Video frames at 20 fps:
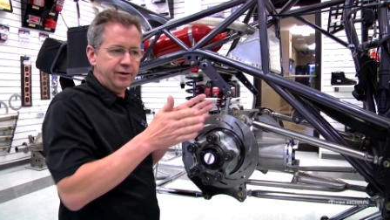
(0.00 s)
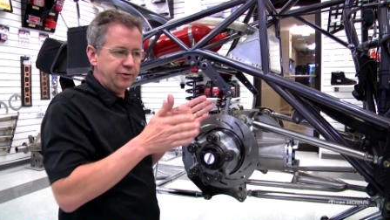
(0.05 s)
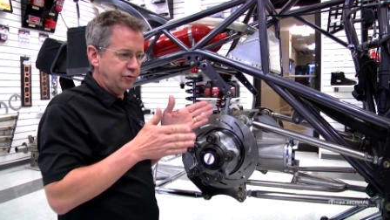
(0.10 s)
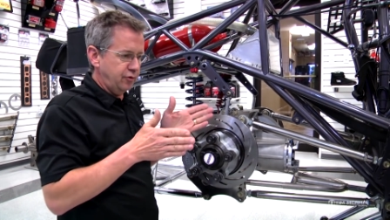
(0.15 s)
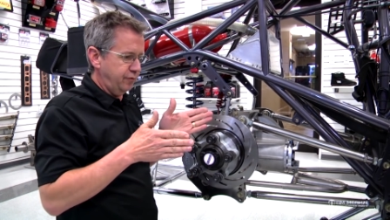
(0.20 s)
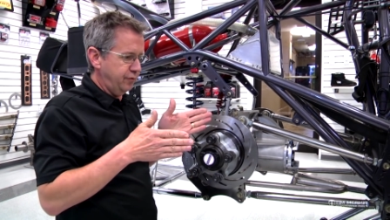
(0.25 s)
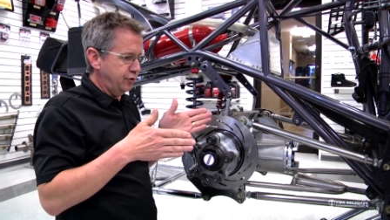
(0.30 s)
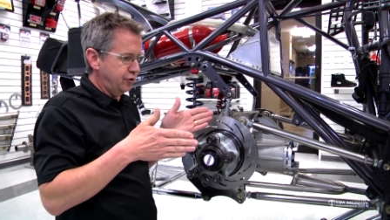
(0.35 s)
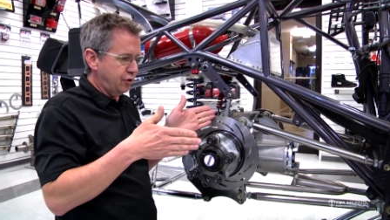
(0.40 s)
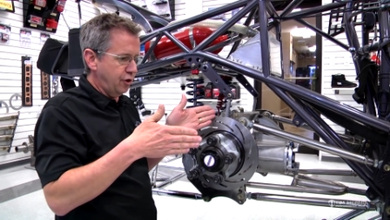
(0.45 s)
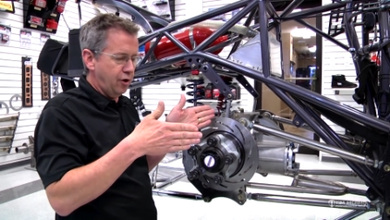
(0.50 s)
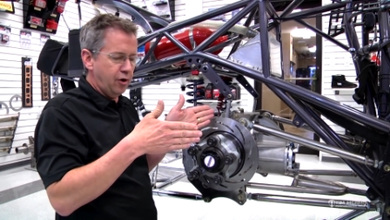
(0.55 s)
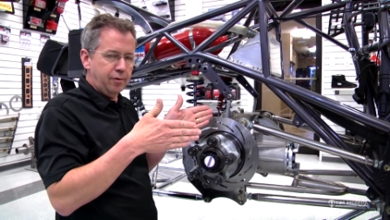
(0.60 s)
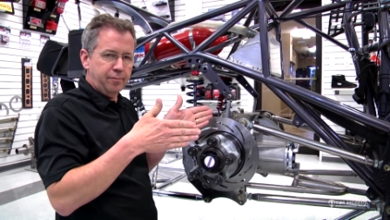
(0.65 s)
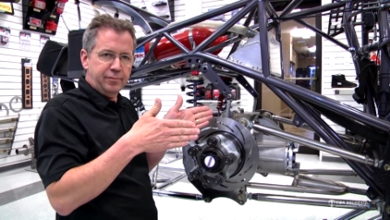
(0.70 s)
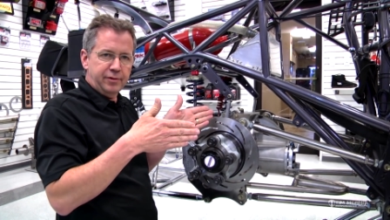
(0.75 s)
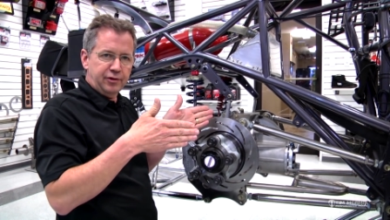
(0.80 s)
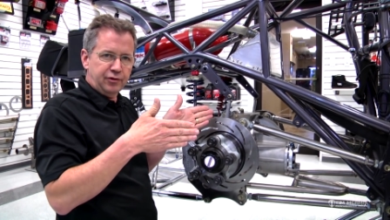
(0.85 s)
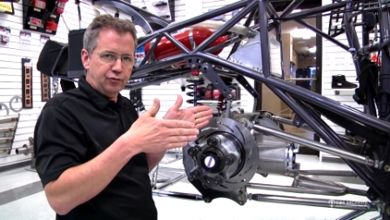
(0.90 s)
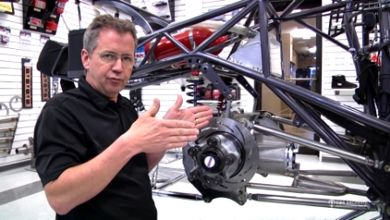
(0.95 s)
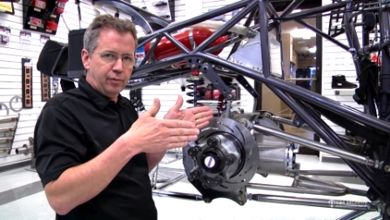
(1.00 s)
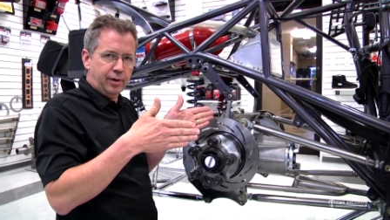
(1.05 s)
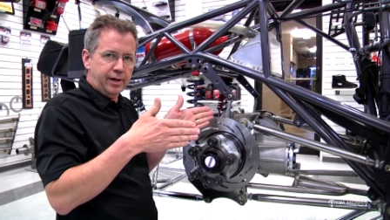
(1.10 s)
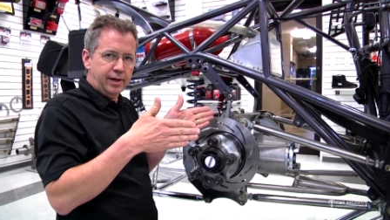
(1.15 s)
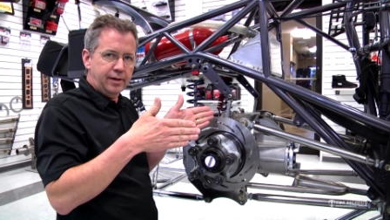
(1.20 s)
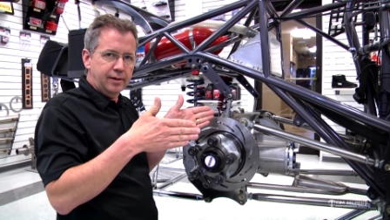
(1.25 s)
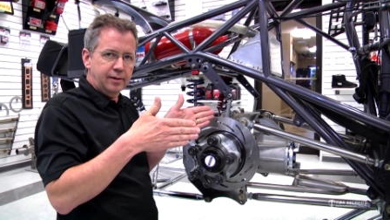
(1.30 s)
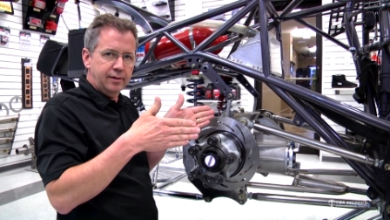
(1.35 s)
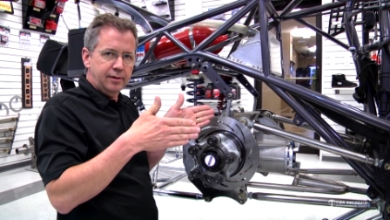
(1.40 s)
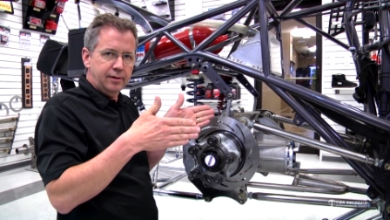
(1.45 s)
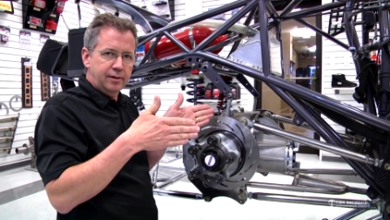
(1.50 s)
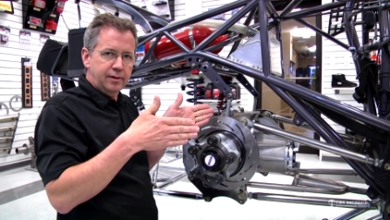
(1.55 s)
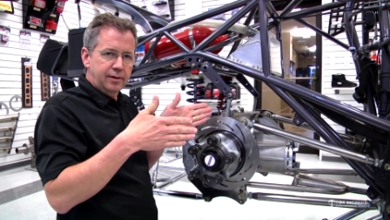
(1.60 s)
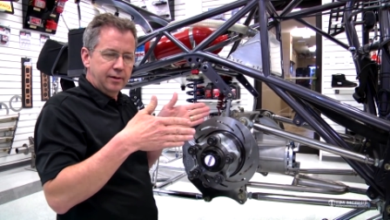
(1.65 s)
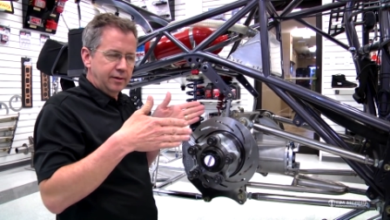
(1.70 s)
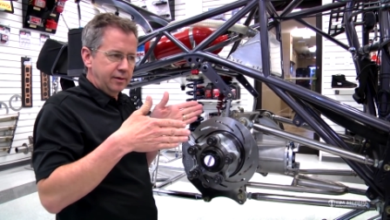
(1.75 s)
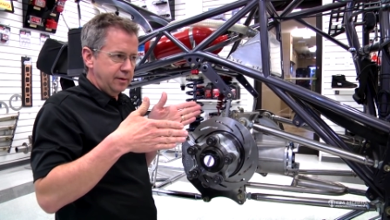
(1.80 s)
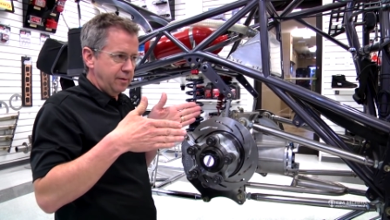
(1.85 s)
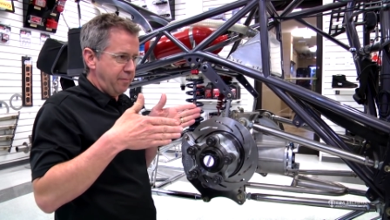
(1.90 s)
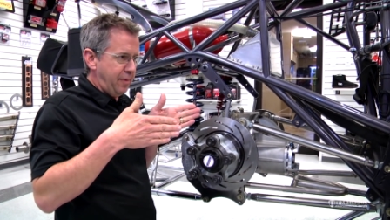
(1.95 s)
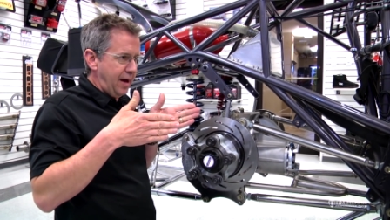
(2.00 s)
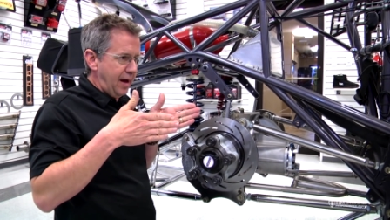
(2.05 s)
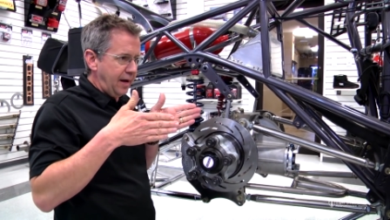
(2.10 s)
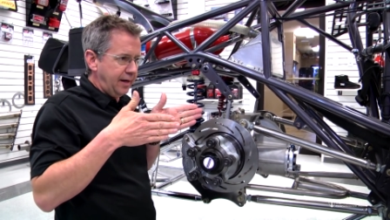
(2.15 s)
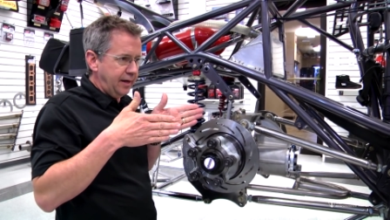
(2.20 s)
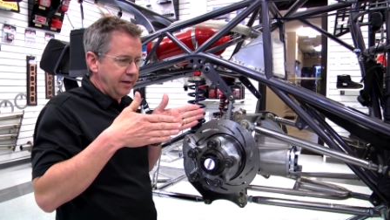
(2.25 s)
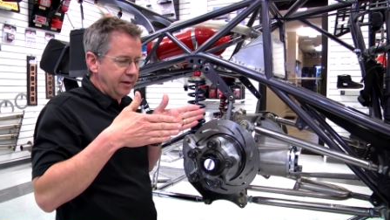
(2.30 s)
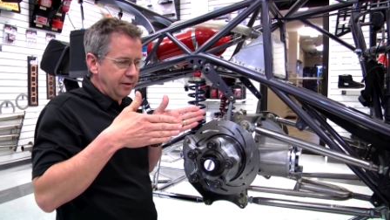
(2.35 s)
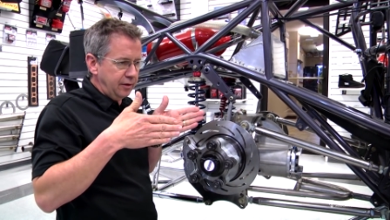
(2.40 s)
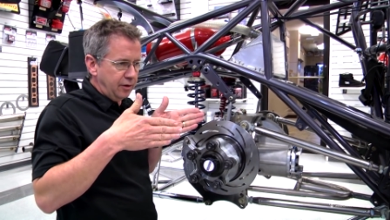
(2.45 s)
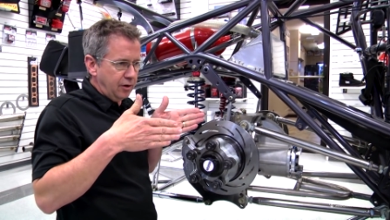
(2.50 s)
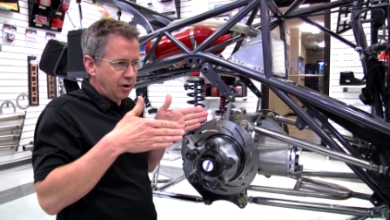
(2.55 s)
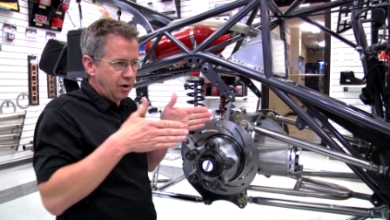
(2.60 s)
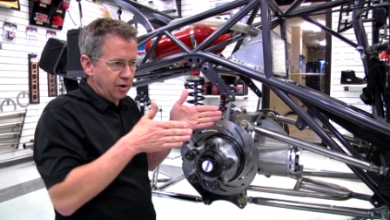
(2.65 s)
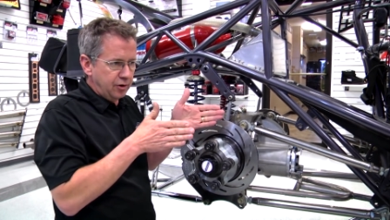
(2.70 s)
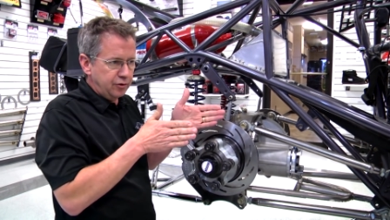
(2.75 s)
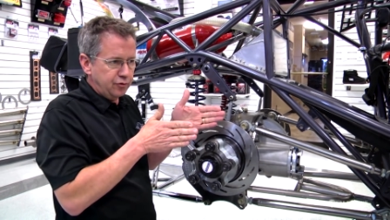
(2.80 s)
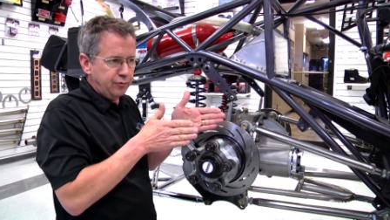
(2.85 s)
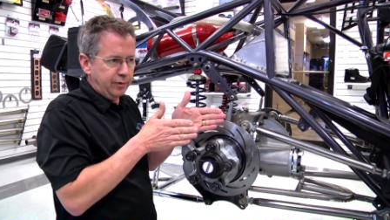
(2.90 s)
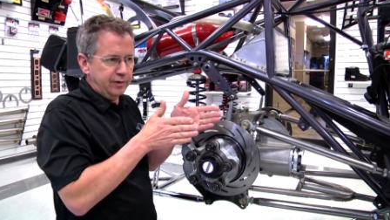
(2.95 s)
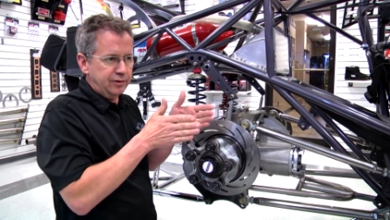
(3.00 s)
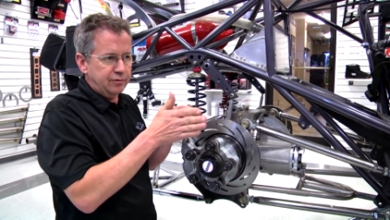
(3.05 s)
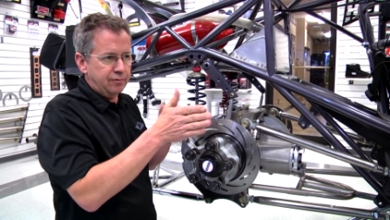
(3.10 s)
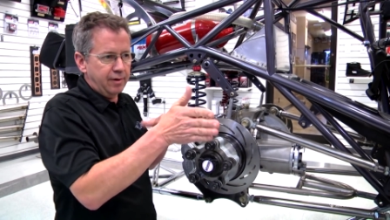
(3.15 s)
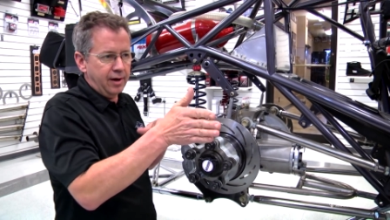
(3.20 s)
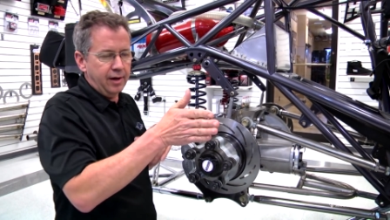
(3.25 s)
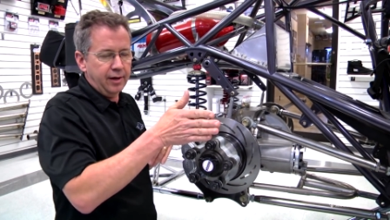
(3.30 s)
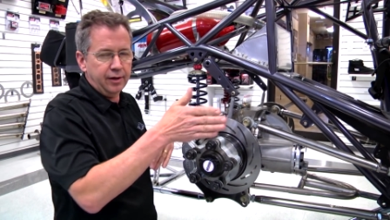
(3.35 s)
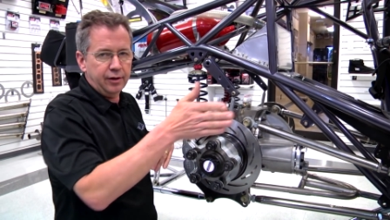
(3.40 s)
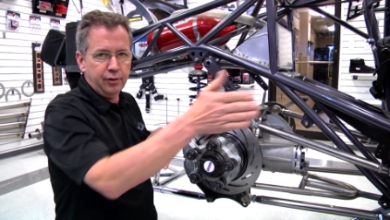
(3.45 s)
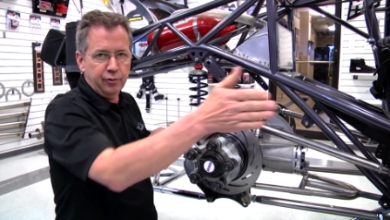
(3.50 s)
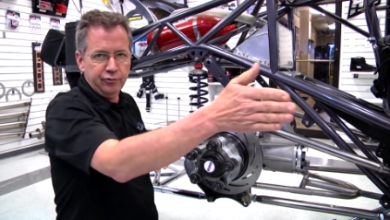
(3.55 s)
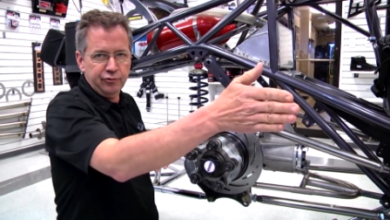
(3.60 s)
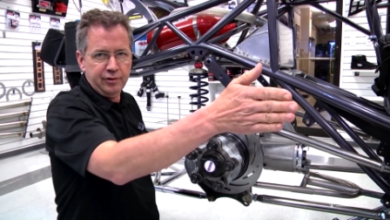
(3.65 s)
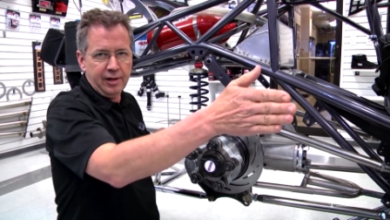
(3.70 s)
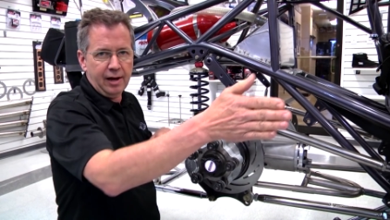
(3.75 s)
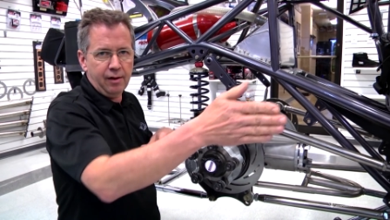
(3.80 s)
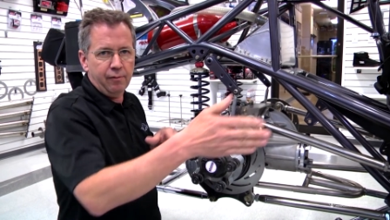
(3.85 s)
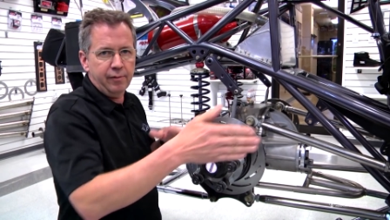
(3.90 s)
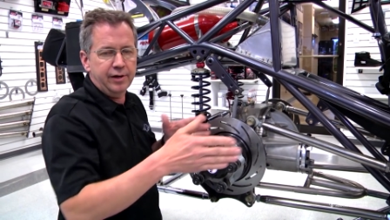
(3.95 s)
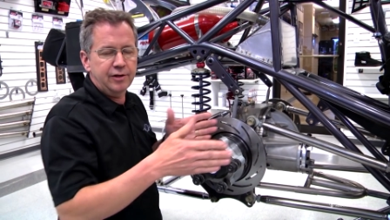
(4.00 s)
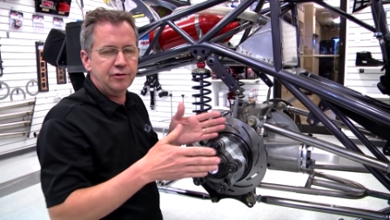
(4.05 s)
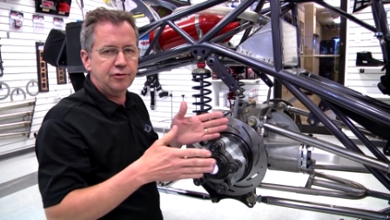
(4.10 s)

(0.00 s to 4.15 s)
So if you turn them this way, the back end of the car swings around and goes that way.